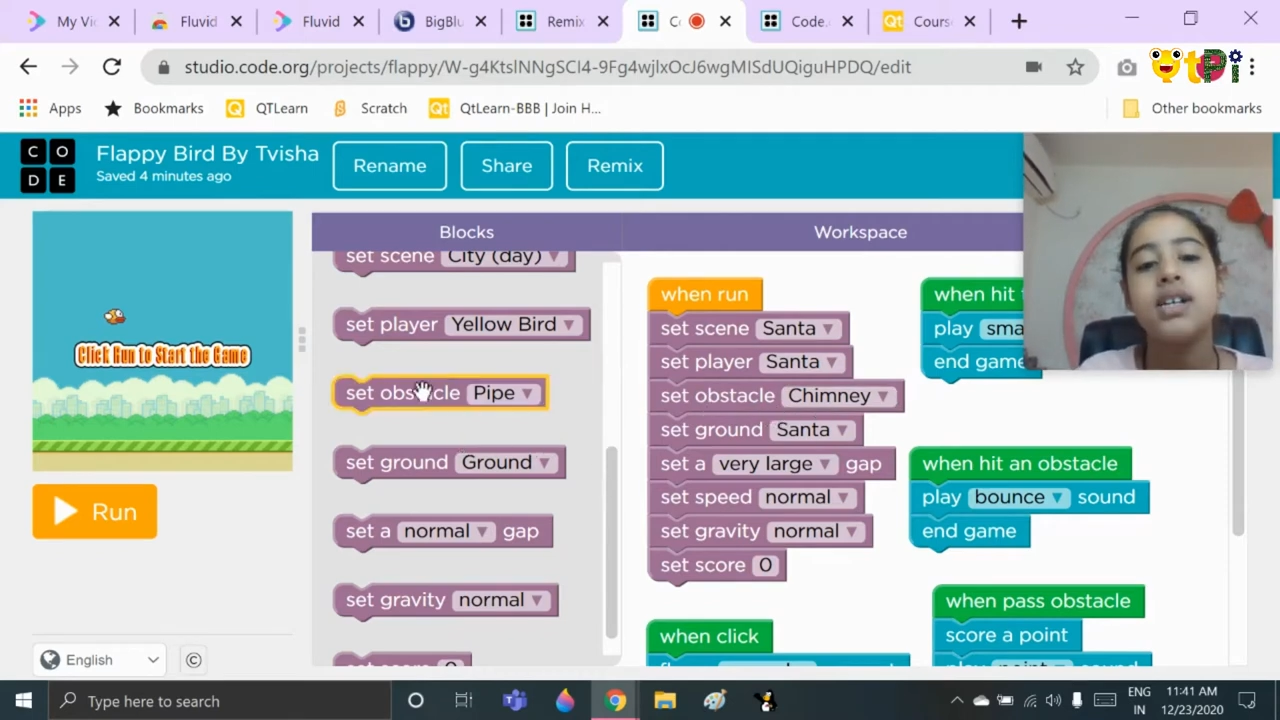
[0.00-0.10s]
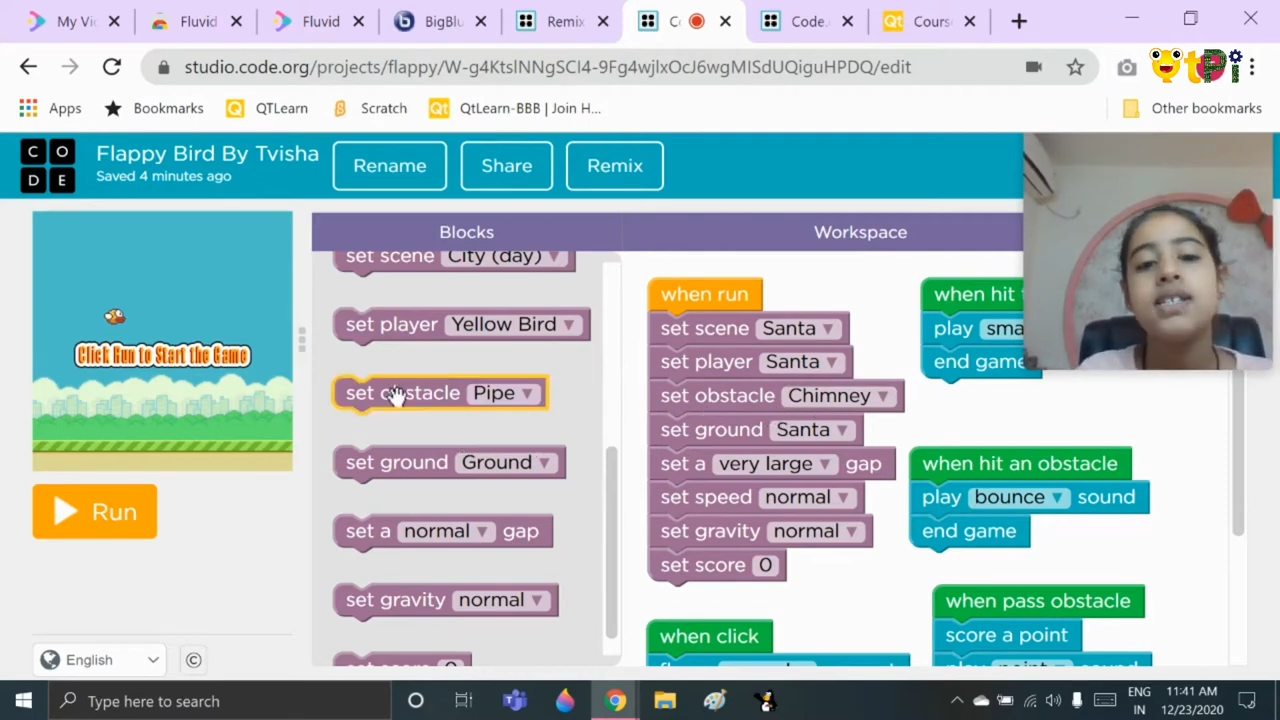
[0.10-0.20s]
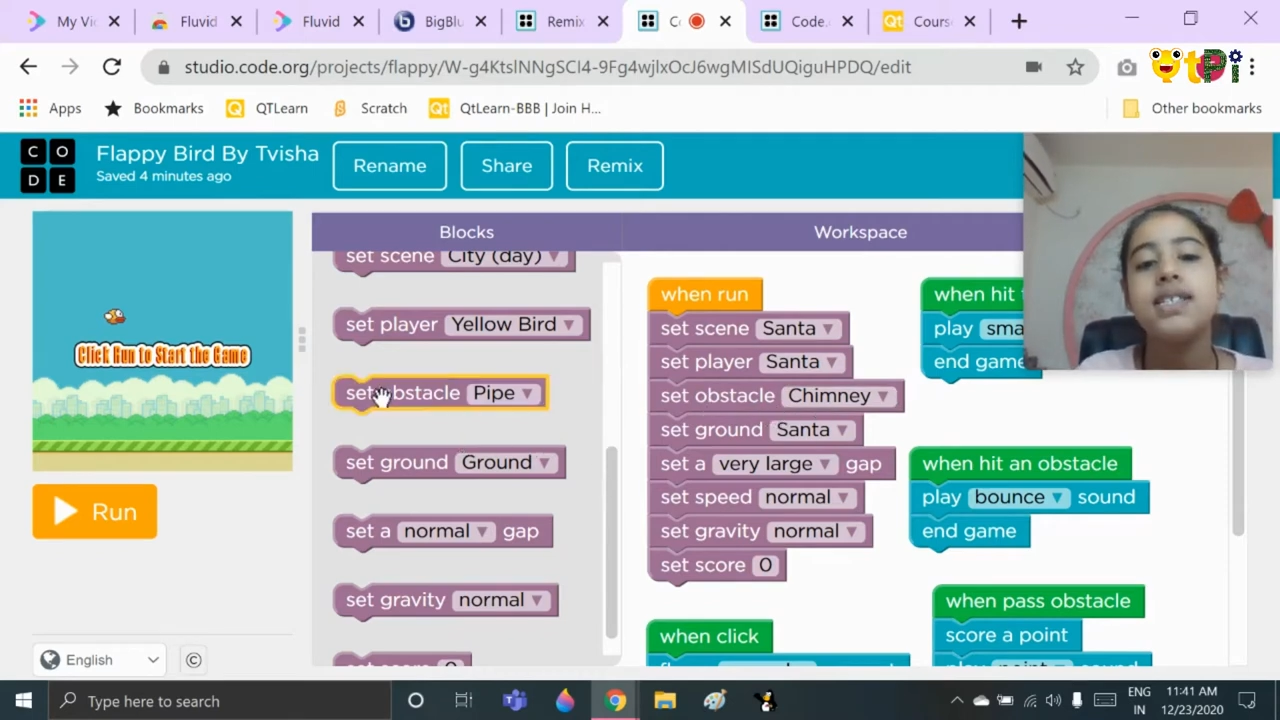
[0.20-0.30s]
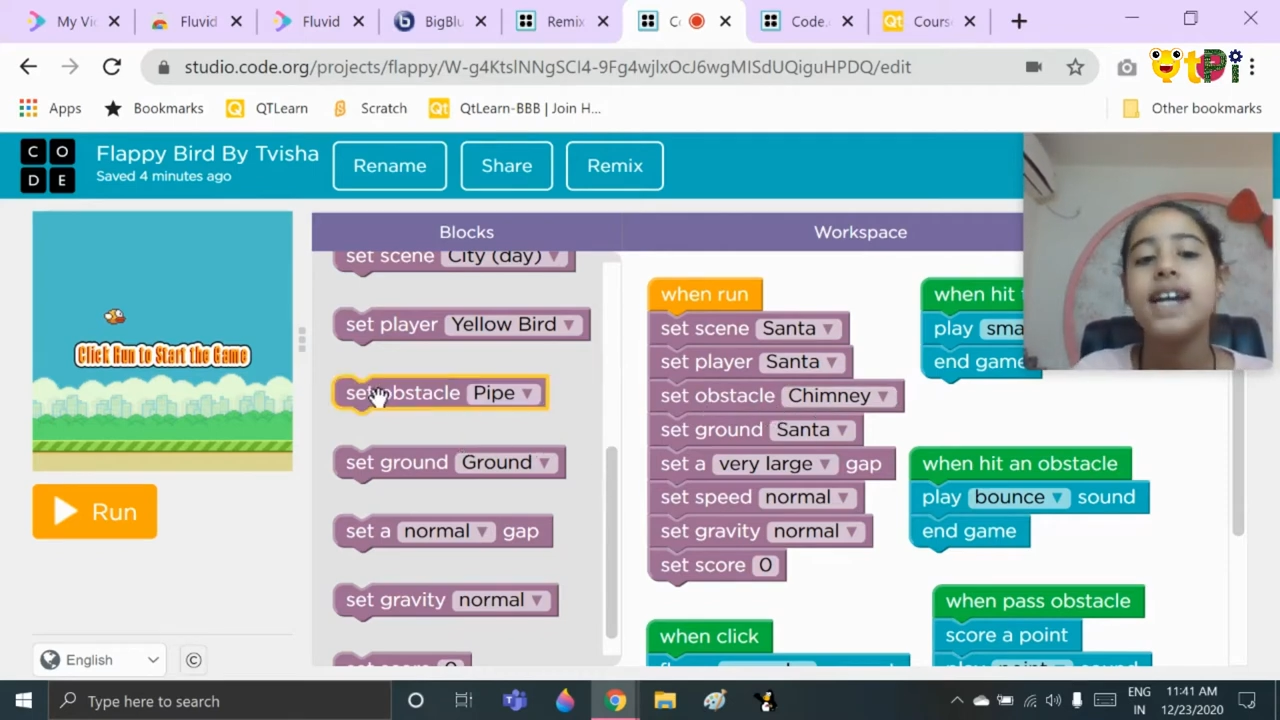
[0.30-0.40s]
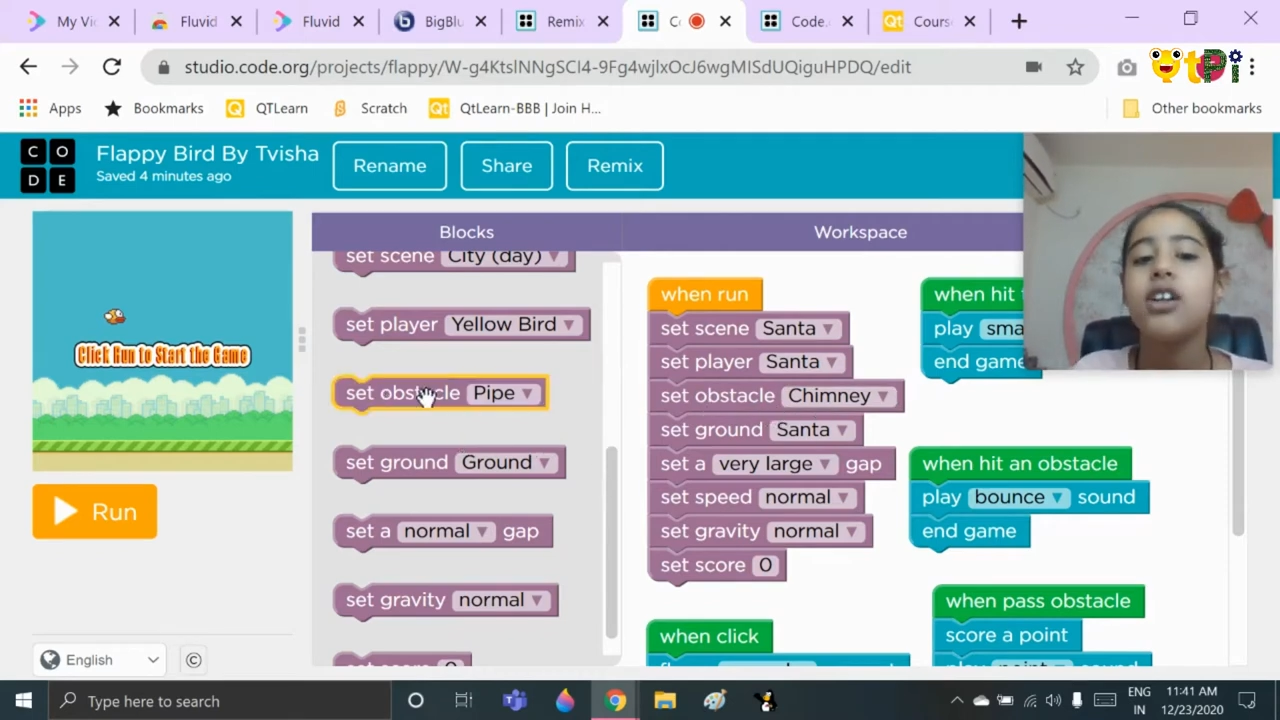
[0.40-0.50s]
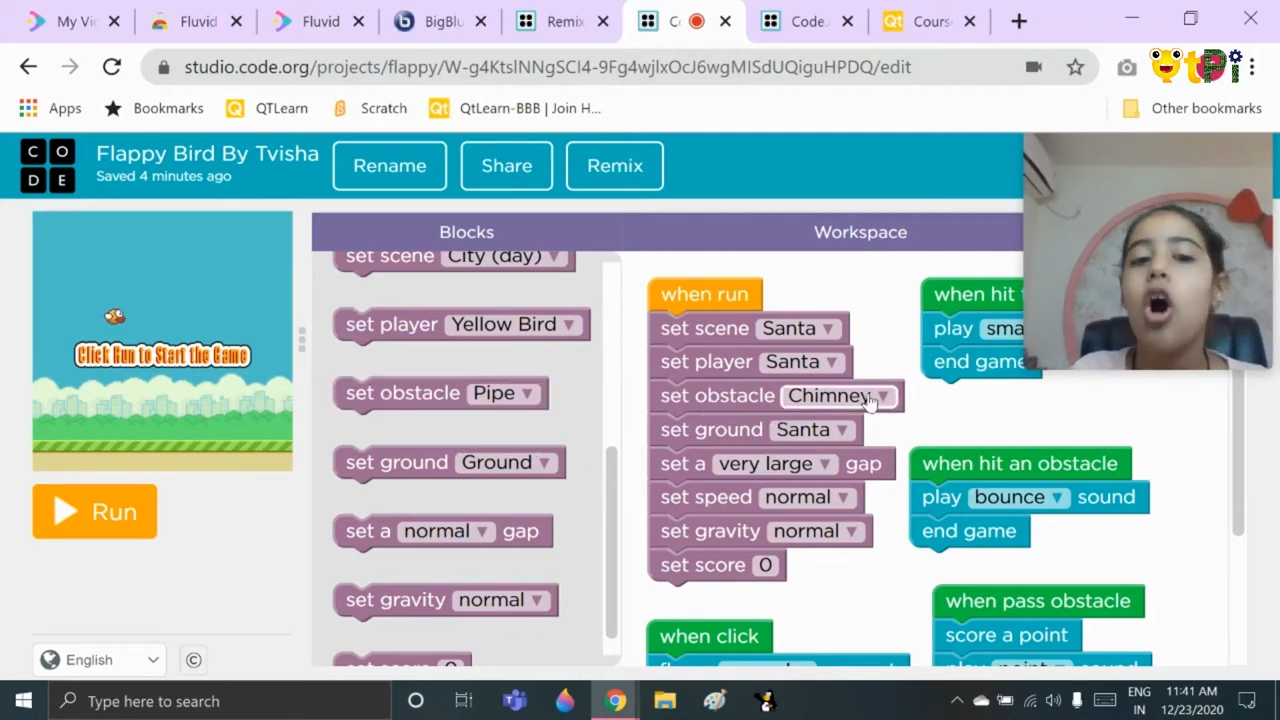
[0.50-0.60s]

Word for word: set